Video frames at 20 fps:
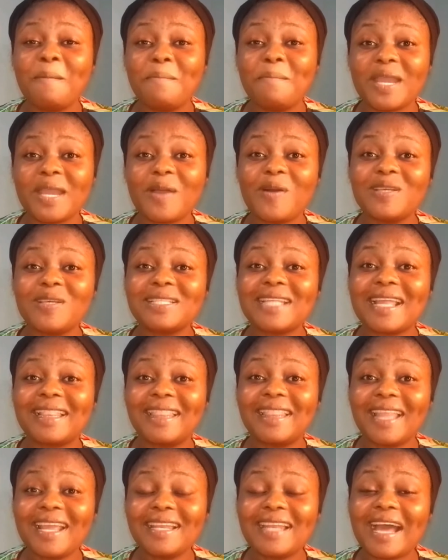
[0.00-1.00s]
Because they
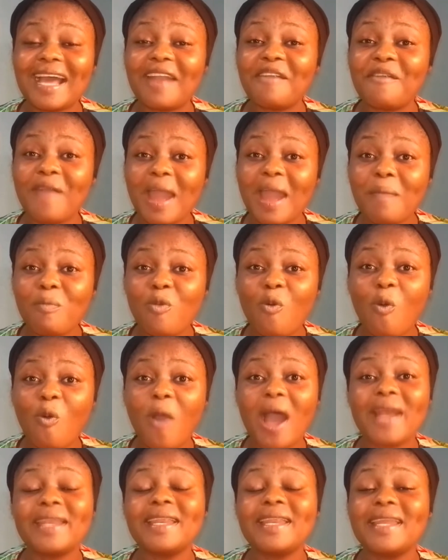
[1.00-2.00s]
think that ripe
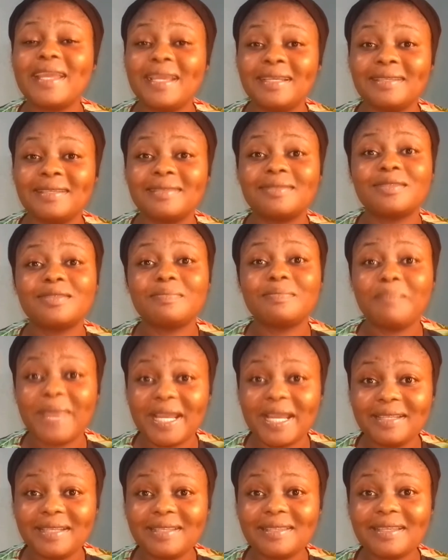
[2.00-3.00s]
one is
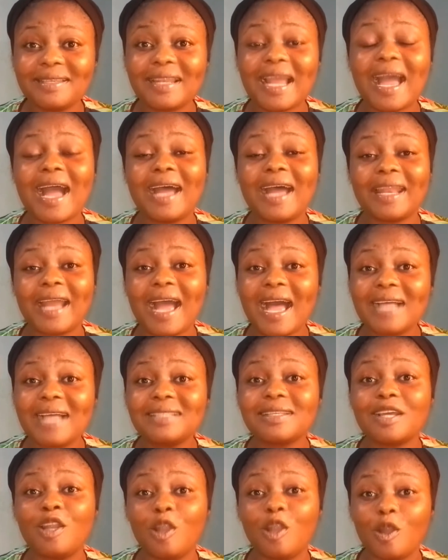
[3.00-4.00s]
medicinal and
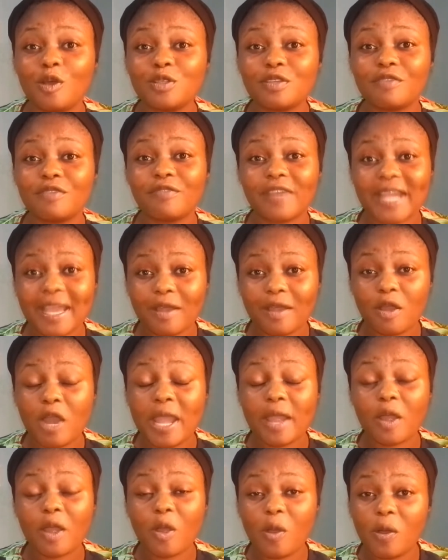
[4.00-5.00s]
has a lot of
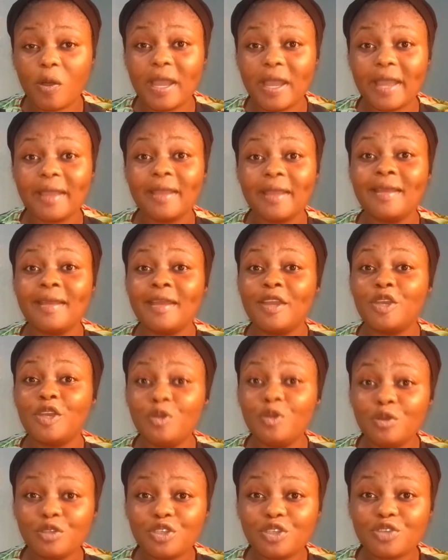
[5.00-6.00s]

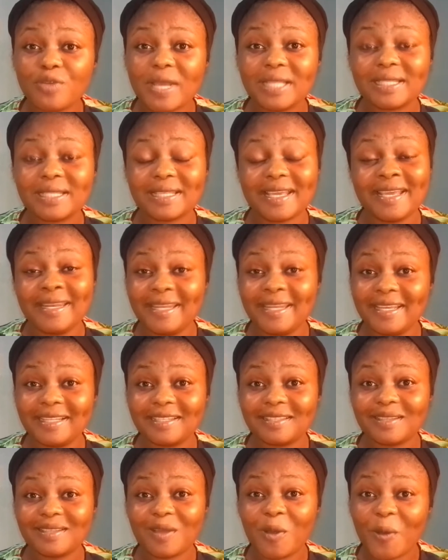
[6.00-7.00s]
nutrients in
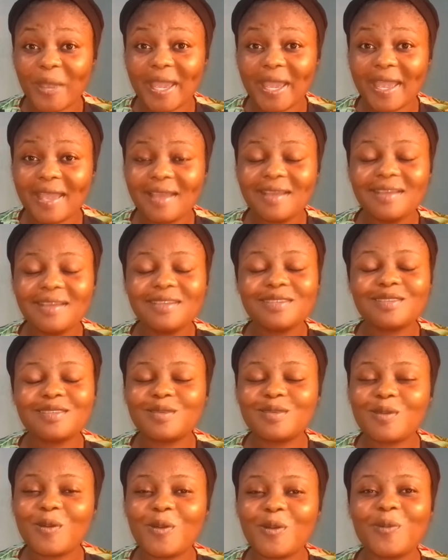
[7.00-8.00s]
it. Okay,
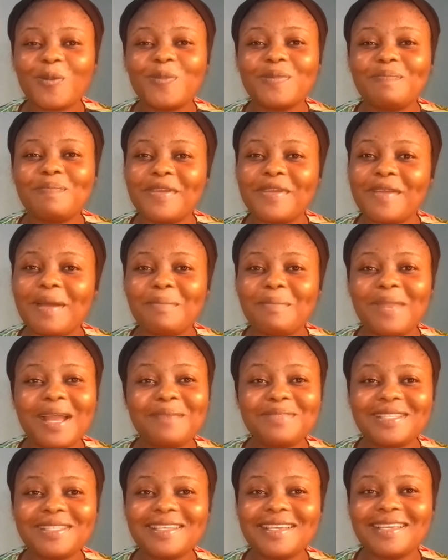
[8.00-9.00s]
so Miriam
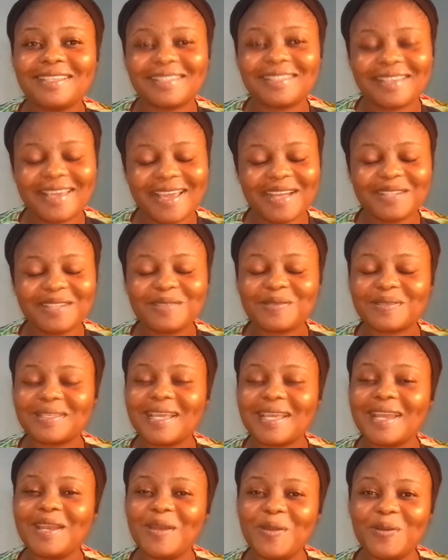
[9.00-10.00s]
Lamzi is here to
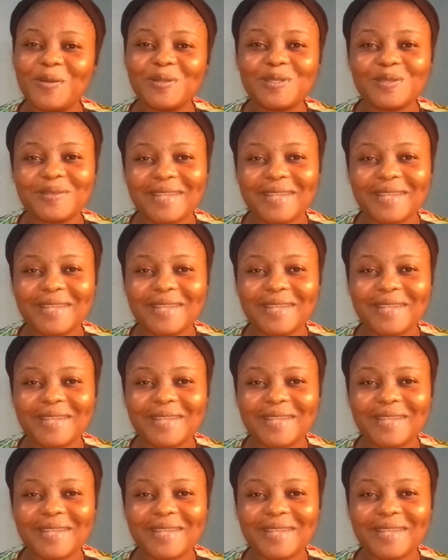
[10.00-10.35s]
say no to